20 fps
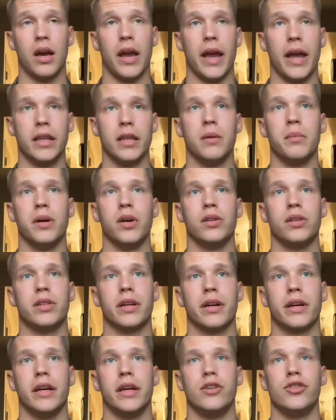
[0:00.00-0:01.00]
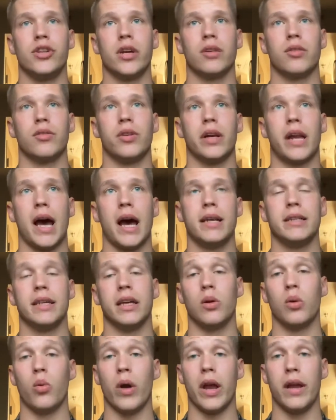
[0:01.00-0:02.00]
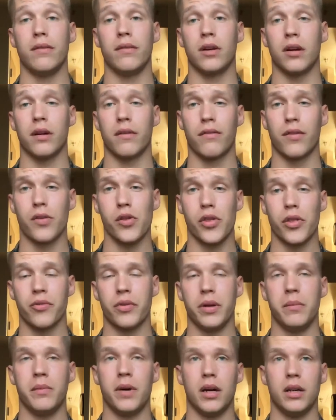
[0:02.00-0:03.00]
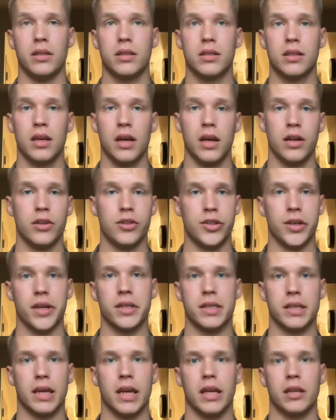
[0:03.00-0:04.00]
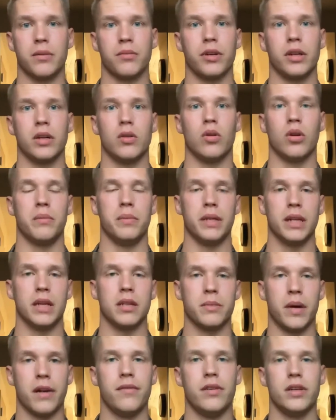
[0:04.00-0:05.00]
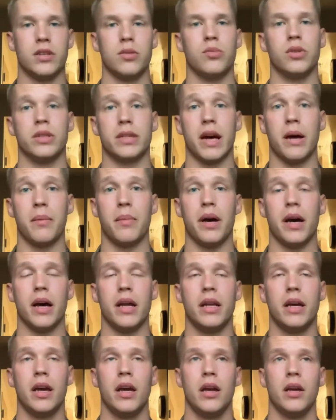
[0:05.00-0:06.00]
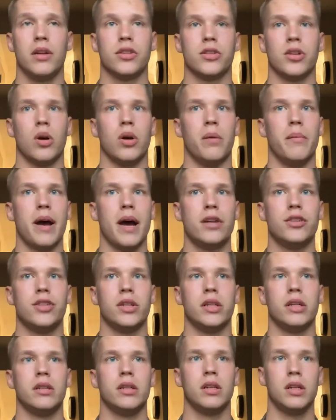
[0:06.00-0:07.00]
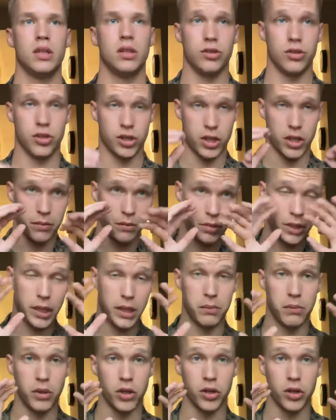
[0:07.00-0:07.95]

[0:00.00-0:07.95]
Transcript: and the military in general and had to get a waiver for 3 months just to get in the Marine Corps because my vision was that bad. So imagine just complete